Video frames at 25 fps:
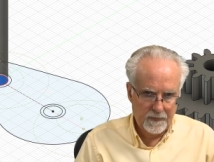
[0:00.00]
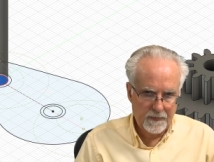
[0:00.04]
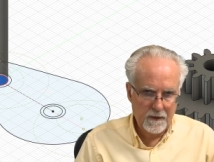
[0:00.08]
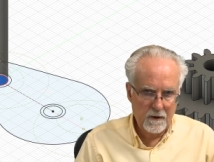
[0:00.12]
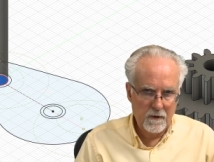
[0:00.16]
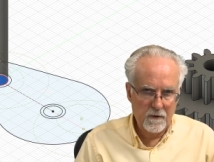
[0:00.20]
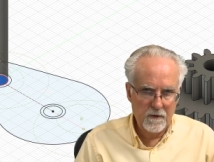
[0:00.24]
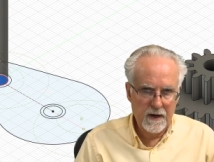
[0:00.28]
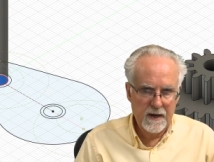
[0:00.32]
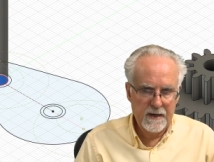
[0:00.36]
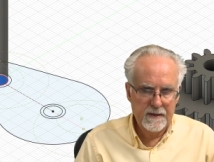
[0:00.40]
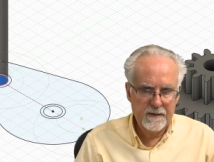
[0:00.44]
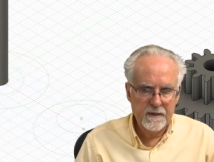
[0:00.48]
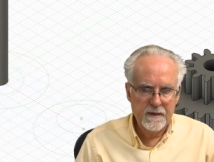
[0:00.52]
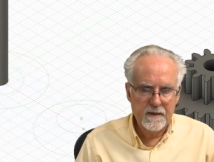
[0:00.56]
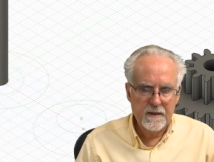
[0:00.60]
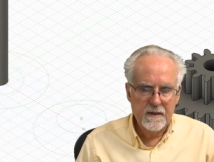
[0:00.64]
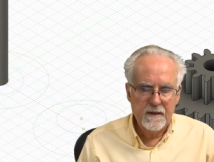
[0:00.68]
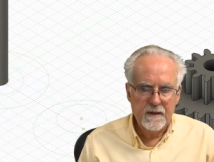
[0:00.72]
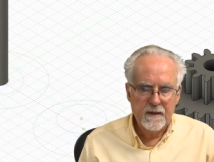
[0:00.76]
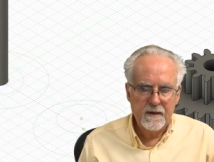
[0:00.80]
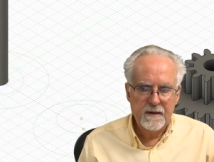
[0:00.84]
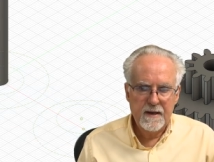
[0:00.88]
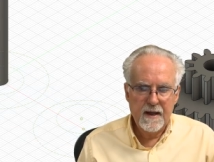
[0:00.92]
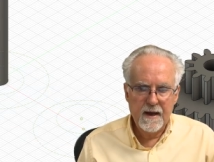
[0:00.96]
All right,
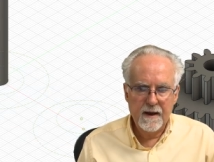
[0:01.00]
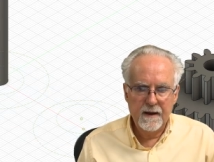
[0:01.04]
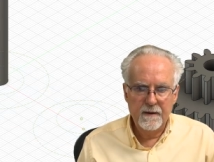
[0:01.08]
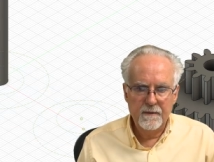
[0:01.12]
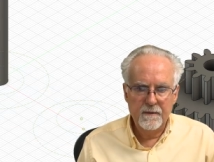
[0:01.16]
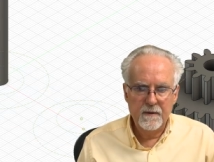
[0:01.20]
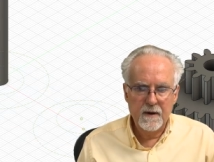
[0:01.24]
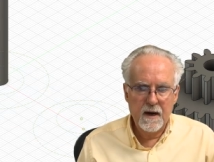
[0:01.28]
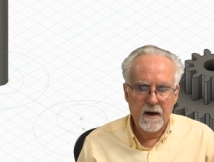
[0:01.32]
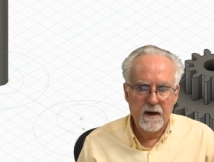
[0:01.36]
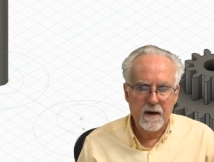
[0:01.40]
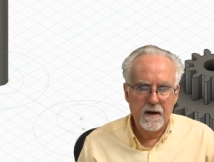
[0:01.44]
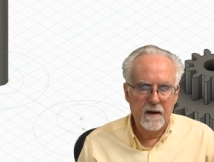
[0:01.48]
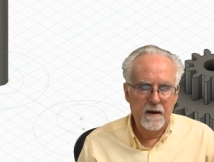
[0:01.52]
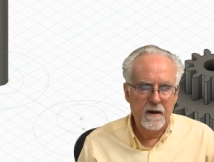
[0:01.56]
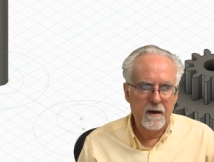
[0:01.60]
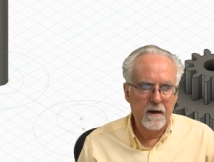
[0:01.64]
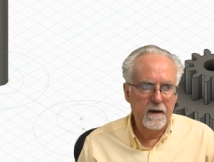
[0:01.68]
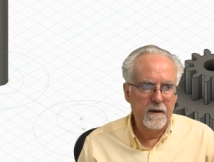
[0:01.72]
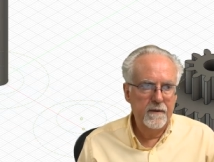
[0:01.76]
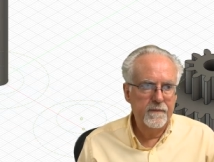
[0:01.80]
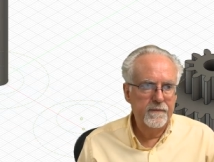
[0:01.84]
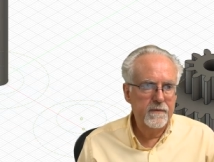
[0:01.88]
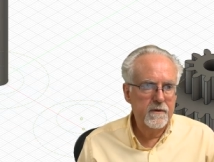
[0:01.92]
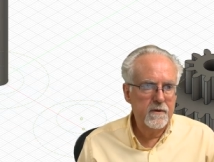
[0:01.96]
now
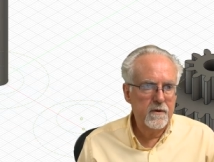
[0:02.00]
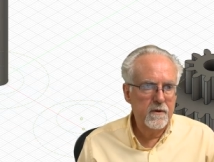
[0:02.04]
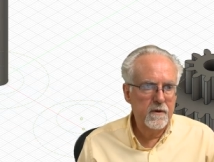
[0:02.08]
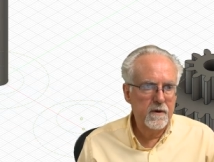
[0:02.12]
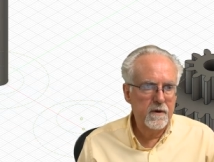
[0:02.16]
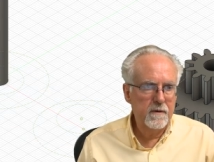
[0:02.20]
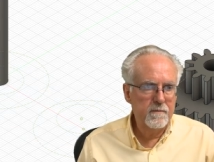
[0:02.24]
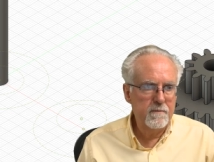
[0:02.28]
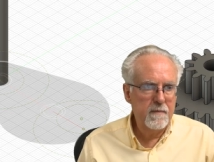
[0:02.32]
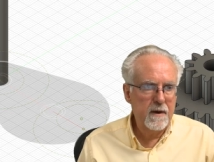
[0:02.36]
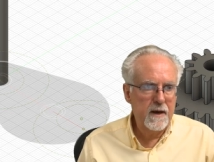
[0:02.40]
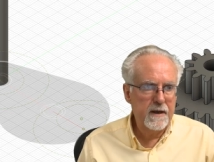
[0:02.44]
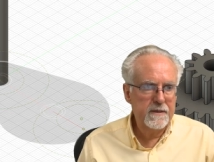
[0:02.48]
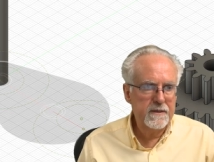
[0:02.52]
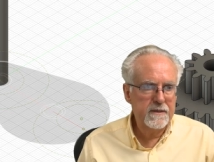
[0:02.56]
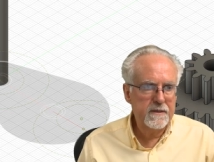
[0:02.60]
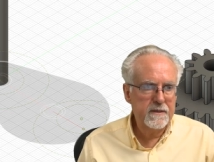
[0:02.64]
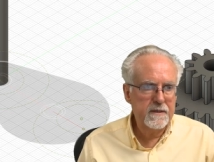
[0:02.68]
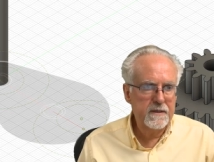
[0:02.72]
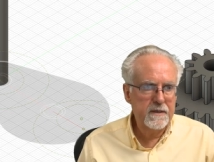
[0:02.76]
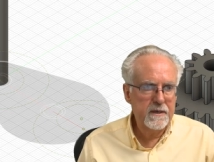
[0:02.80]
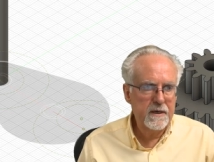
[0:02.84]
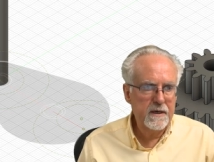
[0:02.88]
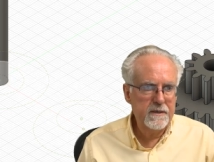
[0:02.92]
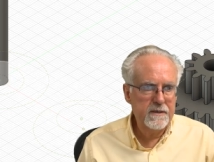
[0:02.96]
uh, turn my
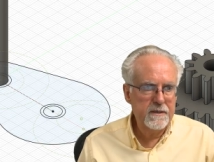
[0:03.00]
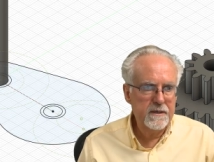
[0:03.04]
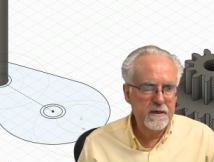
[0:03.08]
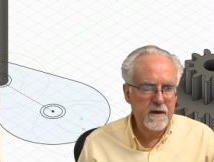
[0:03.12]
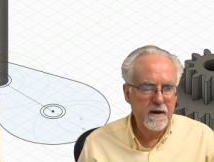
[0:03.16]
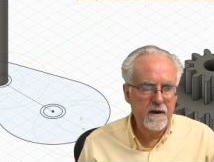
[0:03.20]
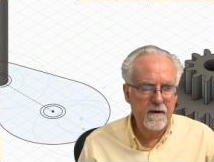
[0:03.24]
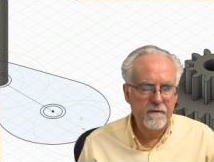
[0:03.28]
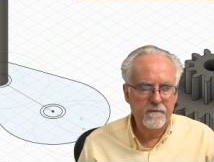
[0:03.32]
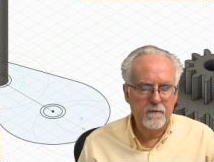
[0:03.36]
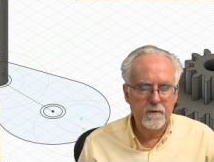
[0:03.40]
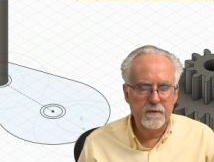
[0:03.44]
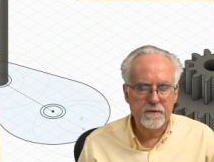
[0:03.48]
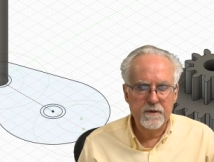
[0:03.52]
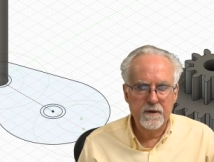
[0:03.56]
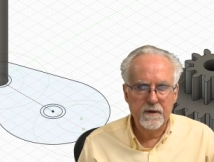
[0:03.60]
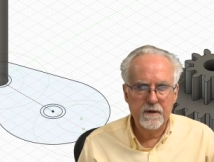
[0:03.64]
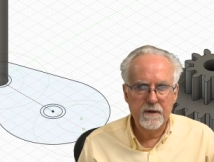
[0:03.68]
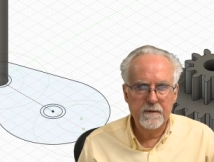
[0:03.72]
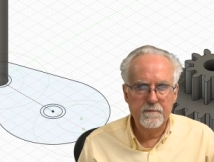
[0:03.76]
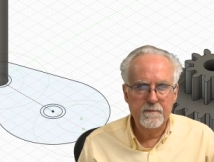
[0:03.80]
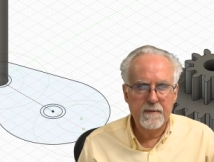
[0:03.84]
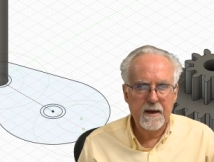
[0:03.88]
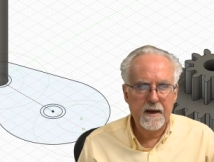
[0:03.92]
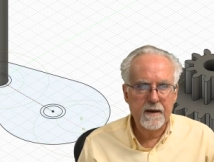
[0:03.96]
sketch off. We'll turn
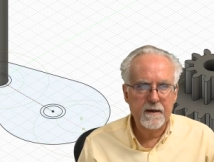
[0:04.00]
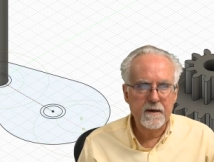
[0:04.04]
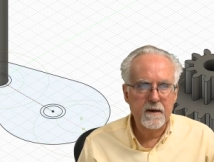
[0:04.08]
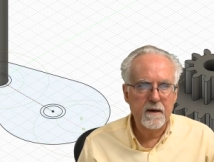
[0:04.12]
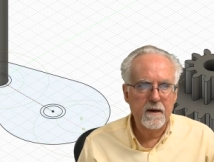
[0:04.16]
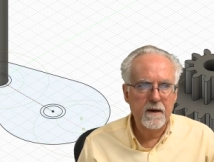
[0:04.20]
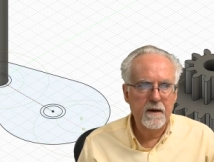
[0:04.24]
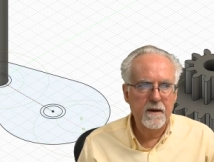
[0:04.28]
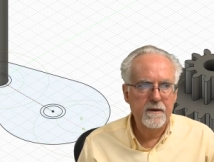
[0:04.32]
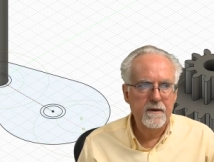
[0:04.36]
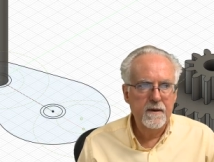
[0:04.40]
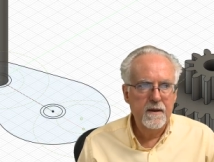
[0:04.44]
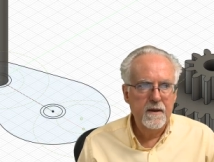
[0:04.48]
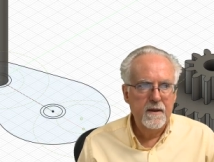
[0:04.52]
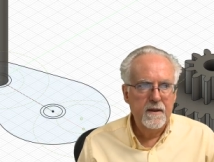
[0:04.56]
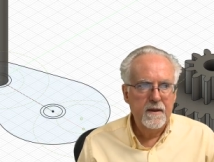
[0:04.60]
it back on.